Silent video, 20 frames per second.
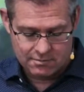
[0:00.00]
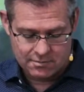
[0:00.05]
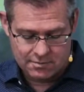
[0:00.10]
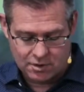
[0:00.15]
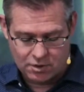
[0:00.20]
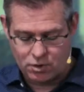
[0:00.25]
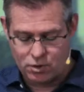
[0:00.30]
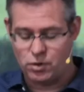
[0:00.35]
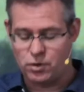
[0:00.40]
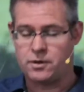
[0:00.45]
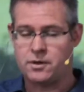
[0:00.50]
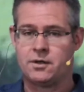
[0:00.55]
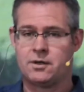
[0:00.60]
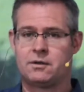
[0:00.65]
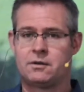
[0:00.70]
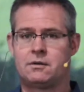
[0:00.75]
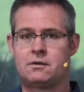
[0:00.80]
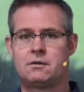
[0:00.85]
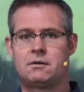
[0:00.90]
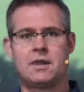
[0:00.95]
Couldn't
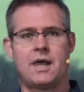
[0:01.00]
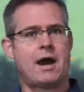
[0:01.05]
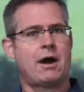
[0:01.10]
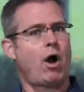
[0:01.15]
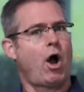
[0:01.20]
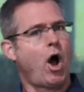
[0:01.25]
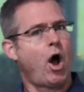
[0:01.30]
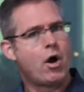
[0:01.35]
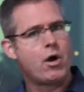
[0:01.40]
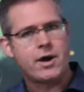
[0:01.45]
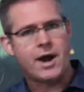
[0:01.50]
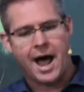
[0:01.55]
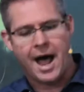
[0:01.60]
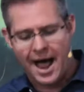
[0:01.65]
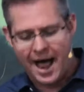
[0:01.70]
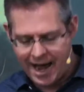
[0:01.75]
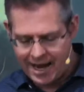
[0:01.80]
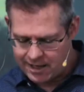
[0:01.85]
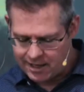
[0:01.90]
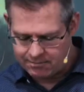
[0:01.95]
their own
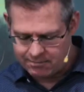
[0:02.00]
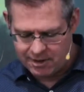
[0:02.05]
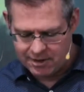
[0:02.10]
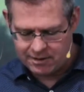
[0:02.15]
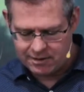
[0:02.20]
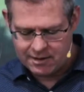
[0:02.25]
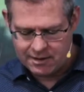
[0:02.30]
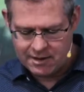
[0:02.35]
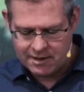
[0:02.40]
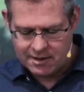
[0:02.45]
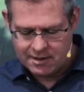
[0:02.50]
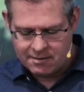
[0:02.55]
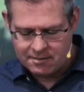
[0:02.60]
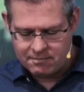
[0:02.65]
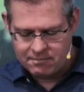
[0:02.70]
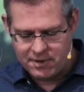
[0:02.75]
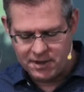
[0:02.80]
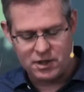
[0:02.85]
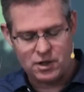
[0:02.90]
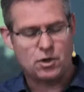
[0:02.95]
argument
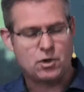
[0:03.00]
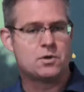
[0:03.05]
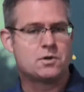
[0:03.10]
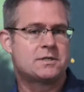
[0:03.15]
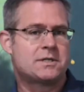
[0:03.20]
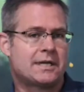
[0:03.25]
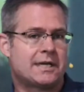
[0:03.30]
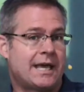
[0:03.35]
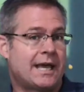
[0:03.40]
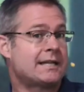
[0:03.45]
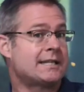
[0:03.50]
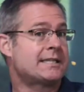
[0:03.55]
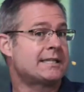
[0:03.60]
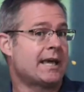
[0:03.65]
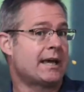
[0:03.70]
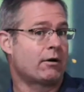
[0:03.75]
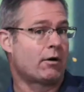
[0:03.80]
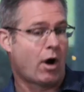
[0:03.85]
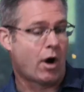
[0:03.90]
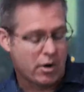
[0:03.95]
be used against
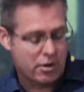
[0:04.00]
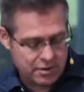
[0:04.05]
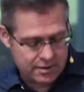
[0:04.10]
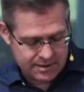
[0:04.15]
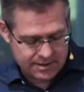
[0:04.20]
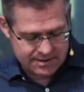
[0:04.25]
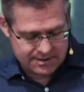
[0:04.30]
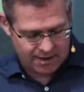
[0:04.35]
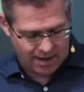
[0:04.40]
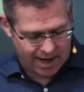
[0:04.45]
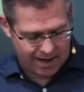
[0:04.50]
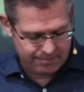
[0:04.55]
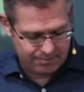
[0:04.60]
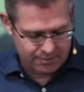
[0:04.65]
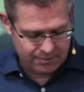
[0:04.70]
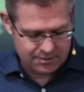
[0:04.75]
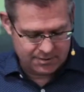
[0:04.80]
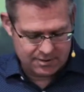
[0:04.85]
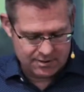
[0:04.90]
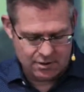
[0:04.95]
their own
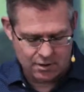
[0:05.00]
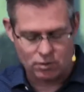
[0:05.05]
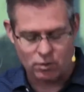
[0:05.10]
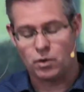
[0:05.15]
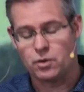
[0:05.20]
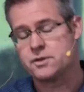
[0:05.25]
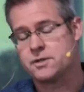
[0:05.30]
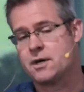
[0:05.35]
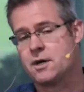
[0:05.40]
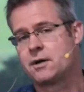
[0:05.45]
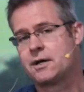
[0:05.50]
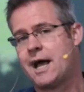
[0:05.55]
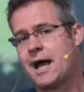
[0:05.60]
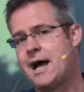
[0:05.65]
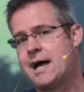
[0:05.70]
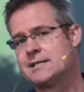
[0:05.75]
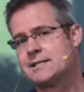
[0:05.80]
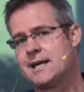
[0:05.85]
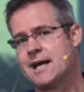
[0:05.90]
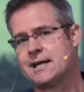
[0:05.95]
disciples who also
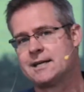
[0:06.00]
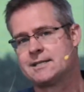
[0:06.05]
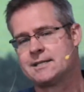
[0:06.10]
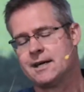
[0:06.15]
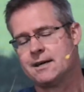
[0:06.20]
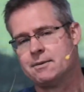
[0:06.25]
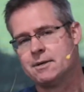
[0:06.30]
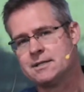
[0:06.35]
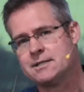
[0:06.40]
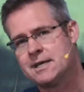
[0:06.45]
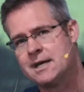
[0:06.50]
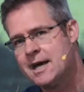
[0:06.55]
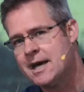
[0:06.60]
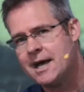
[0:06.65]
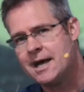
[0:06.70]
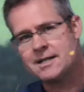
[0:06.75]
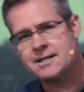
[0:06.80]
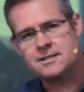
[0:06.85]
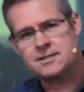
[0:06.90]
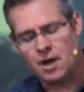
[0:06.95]
cast out demons.
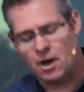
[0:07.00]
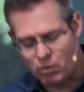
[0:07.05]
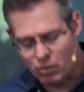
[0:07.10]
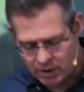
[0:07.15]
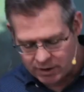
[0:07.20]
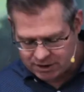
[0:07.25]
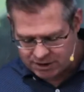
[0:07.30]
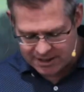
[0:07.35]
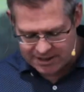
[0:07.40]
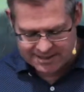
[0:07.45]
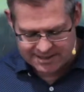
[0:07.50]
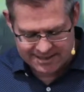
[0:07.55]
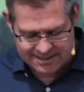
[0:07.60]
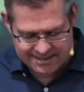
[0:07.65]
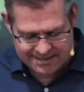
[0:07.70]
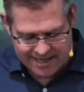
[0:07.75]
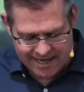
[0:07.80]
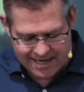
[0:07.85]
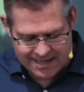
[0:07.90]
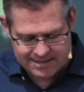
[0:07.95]
And so what Jesus
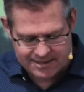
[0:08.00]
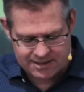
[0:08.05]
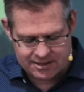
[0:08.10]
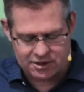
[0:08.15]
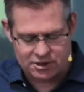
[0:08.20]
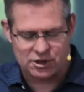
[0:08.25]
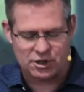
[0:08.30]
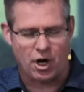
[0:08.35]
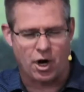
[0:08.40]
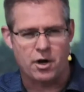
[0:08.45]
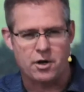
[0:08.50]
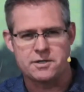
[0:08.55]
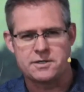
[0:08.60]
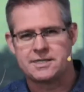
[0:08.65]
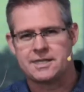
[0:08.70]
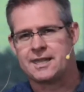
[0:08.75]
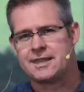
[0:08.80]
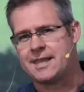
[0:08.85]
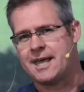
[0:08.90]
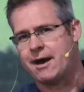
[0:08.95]
does is shows
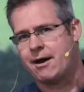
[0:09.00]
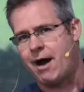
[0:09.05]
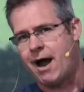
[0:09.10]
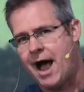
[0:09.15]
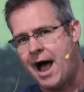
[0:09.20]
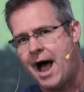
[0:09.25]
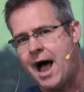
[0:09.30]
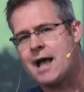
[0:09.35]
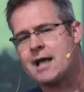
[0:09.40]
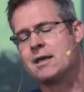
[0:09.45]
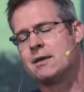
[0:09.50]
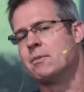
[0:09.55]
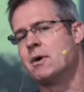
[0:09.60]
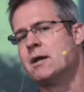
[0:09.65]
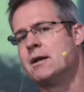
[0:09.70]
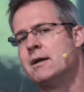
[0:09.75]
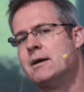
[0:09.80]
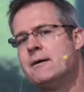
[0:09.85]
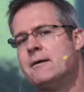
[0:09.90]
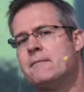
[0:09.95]
that their argument
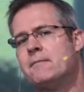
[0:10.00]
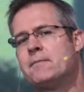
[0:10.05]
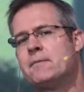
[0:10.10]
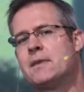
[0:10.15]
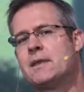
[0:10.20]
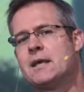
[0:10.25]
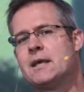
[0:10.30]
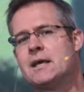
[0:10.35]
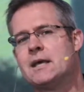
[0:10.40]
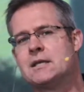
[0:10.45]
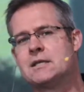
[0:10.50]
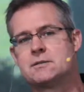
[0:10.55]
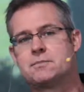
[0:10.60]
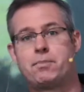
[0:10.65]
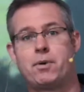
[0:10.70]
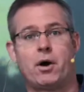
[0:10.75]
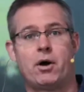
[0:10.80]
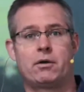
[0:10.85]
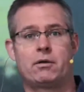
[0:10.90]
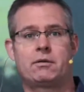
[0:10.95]
is
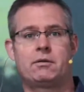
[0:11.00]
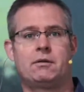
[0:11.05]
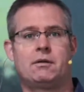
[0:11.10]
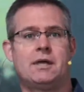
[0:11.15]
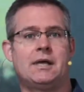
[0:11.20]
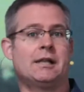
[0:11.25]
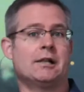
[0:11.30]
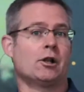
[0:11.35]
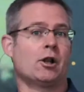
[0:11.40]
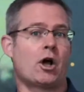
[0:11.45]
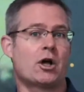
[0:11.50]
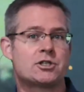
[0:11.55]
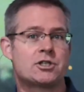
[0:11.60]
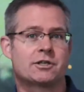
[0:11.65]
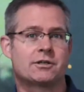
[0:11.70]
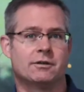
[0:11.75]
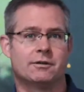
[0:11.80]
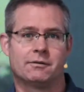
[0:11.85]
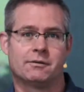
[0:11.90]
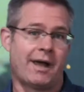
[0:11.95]
both
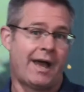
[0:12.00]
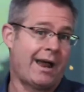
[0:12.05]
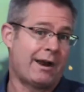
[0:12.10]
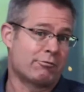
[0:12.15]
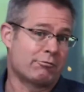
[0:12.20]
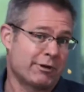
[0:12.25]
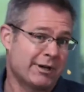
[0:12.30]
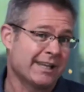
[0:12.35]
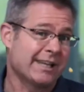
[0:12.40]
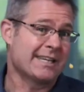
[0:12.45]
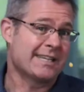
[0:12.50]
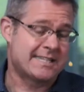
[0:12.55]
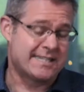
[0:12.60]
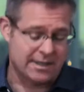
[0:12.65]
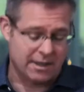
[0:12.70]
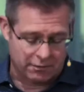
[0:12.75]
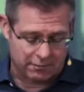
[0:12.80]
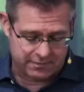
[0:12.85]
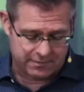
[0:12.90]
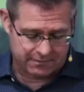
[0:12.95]
illogical and really
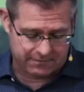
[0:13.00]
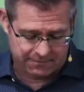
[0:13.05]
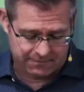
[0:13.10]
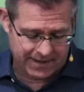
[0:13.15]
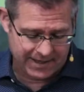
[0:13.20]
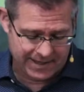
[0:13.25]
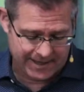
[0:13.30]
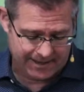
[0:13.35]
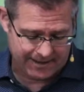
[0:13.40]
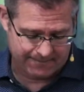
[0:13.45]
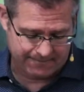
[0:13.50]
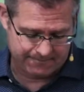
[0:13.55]
self-defeating.